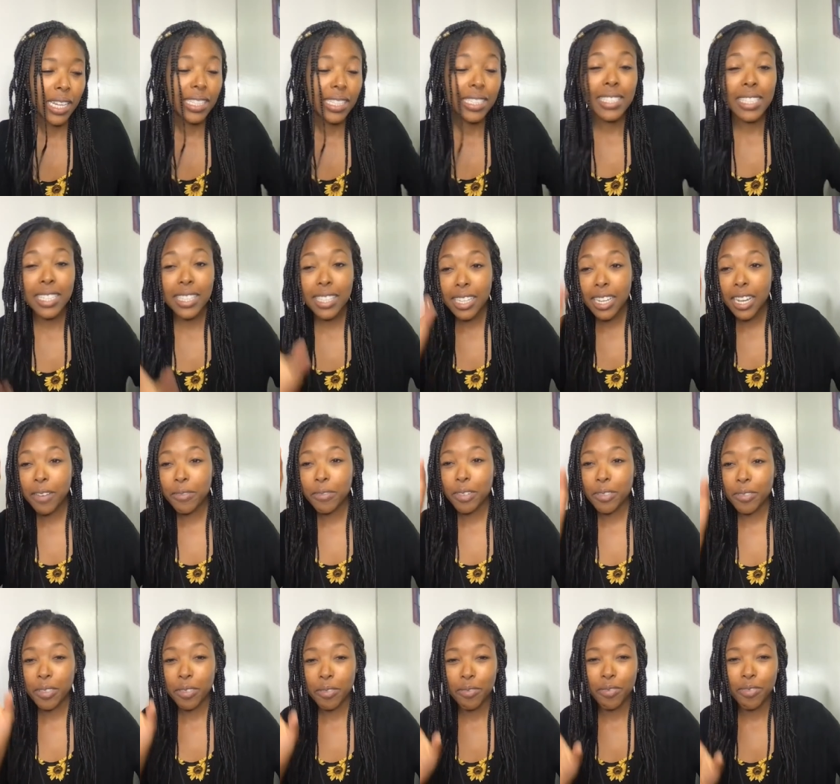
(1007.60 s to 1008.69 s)
I, can oh. see the cover
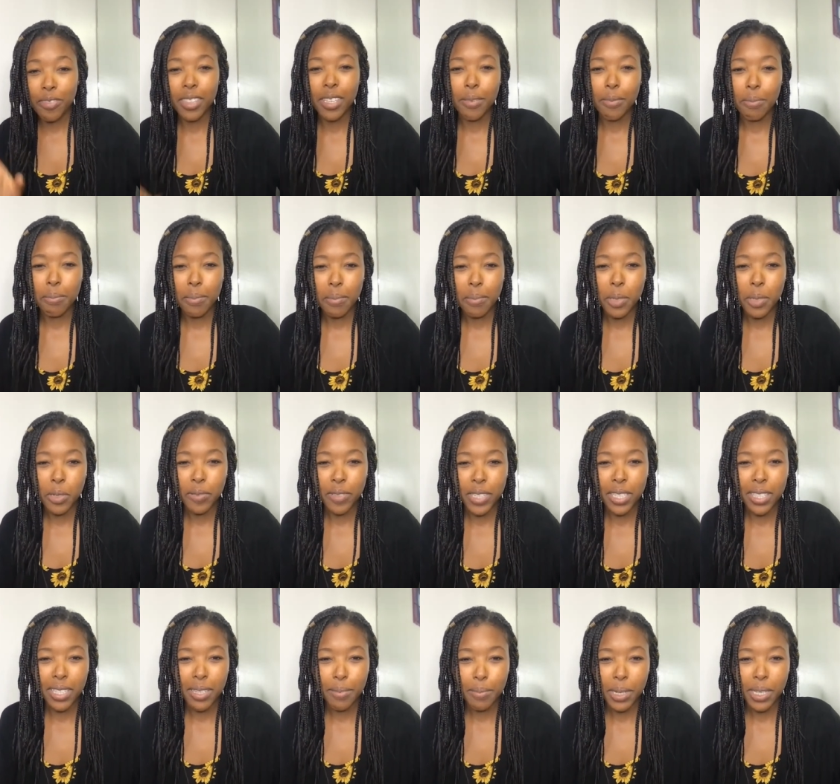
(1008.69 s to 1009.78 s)
of the the movie.
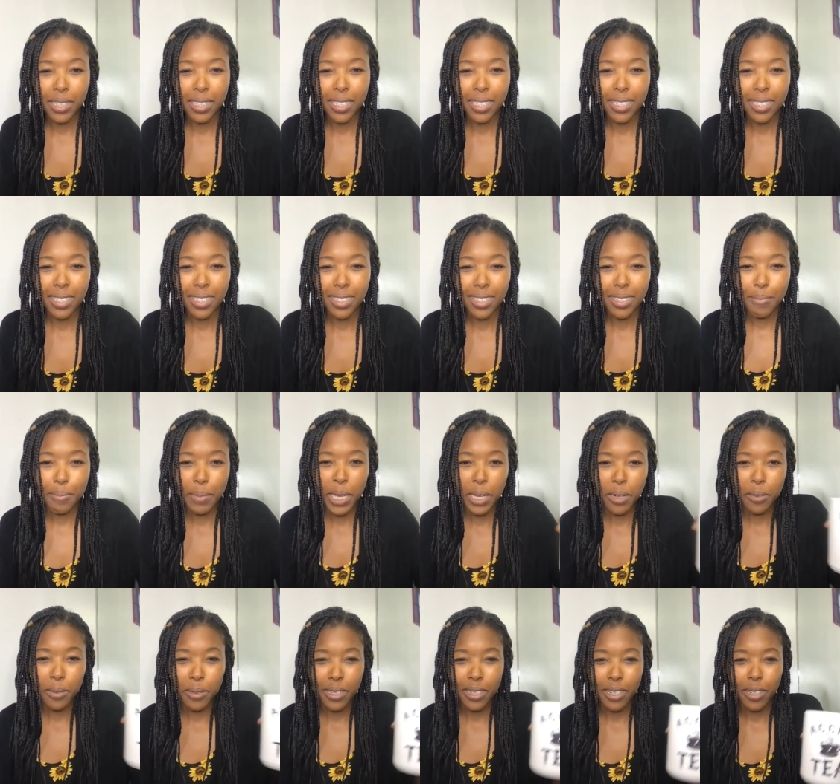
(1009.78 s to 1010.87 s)
Yeah. Them on the, the bed
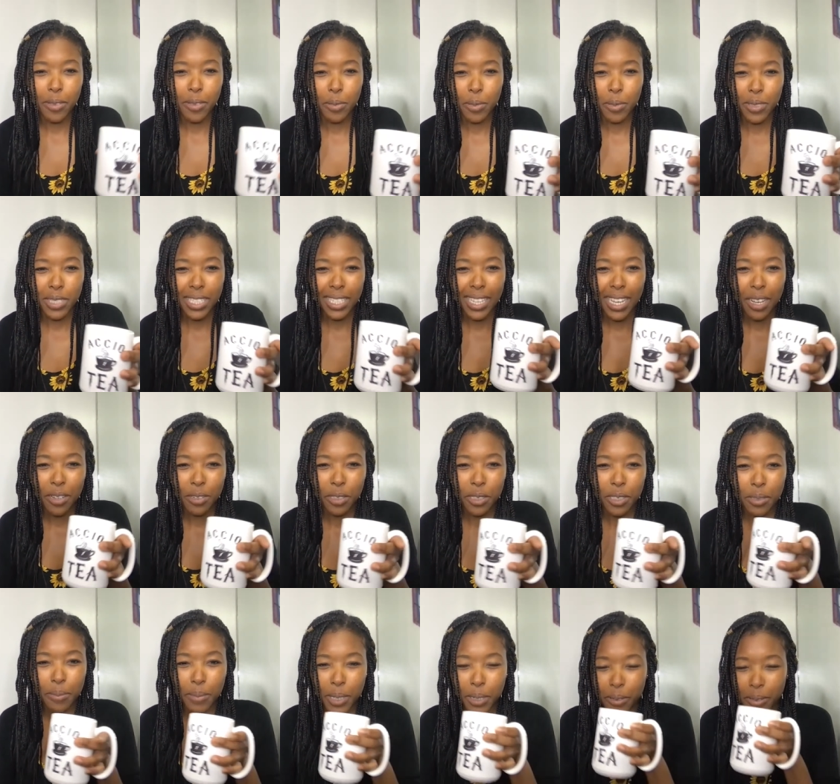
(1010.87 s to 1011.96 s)
or, or was the couch
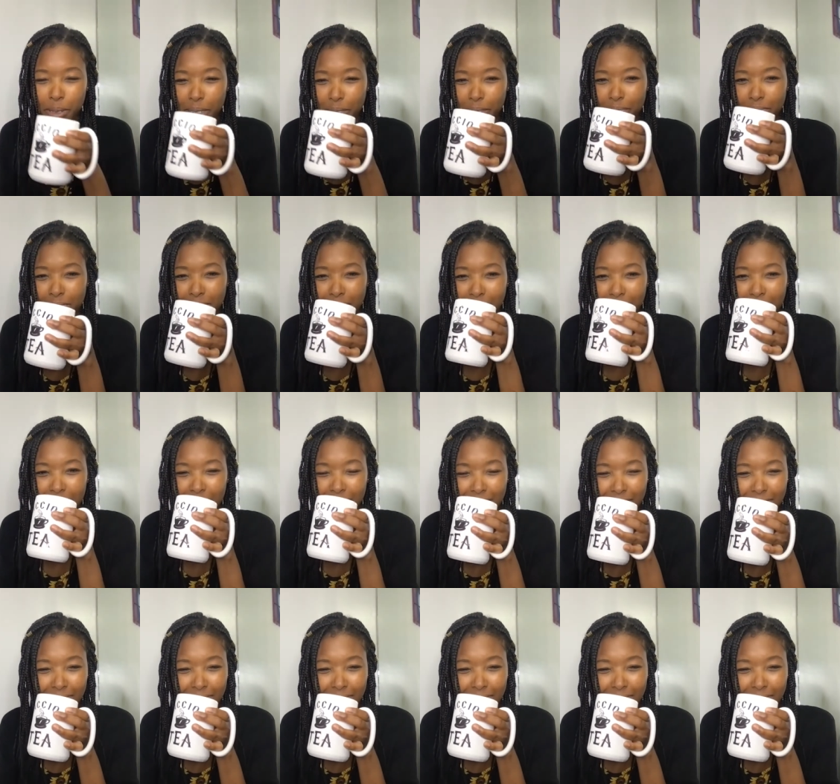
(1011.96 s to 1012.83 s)
or the bed or whatever, like